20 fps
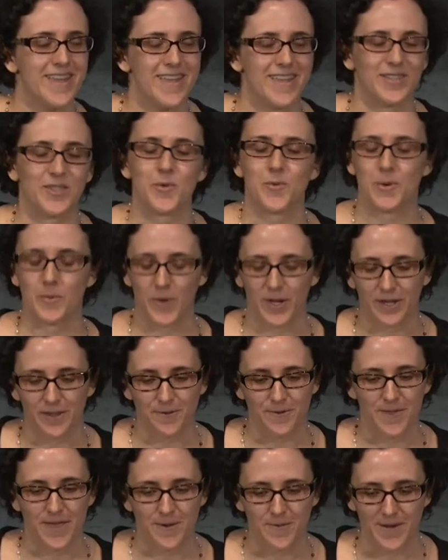And so we worked
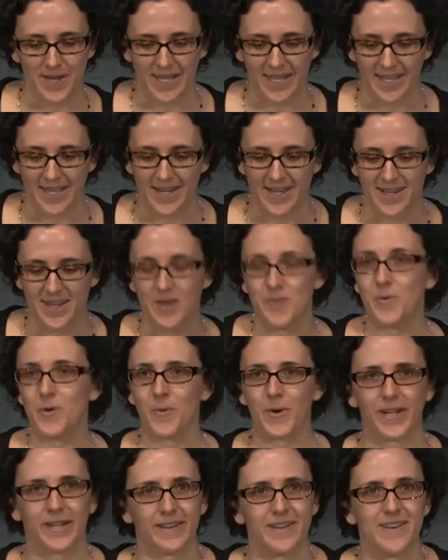through that one again, and we
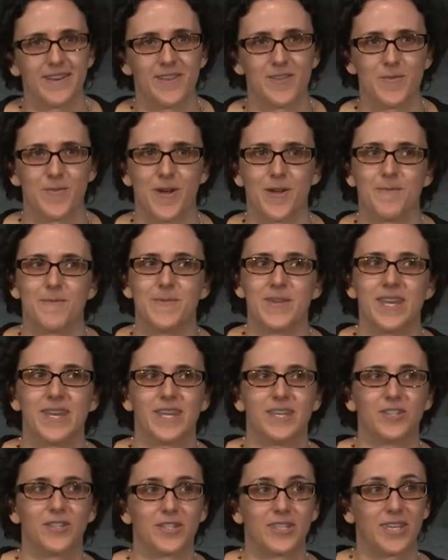worked on another problem, and
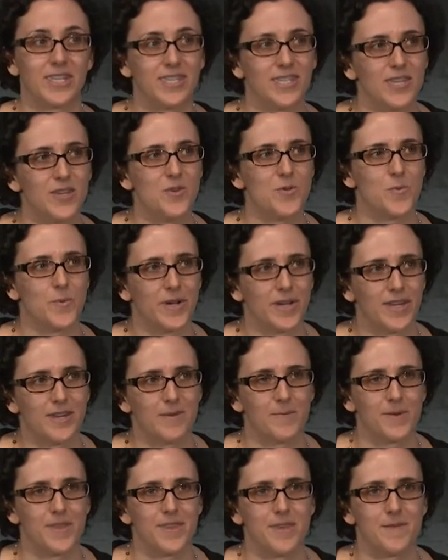I just continue working
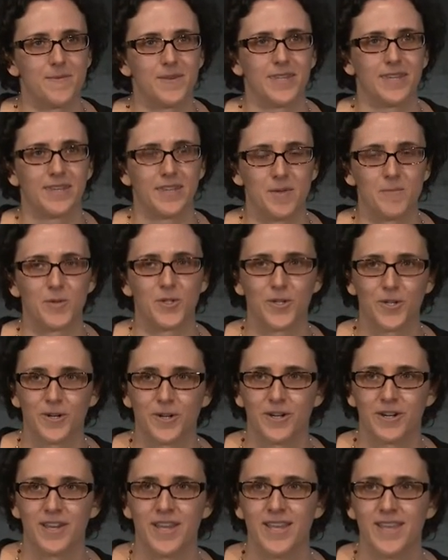with them until I'm
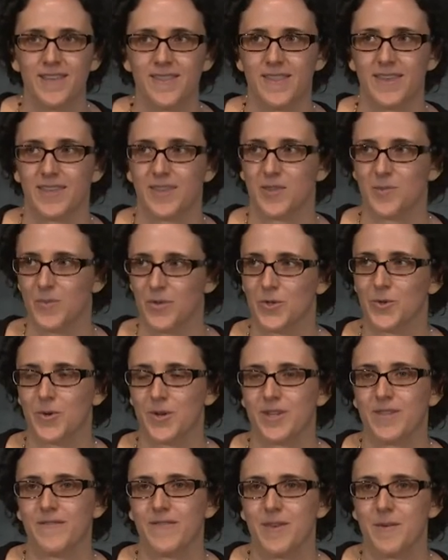sure that the
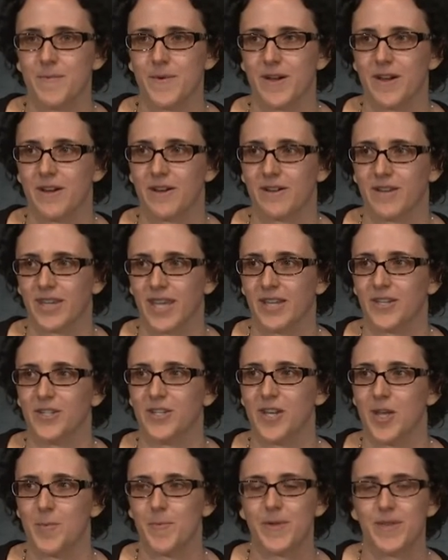majority of them are
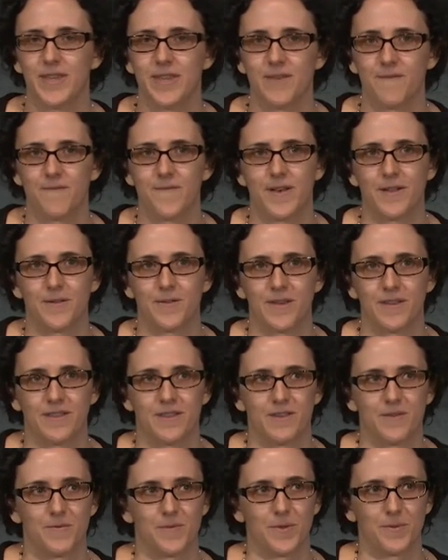catching up and following
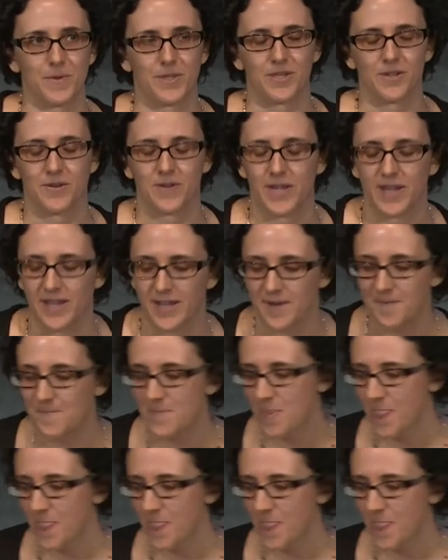along with what's going on.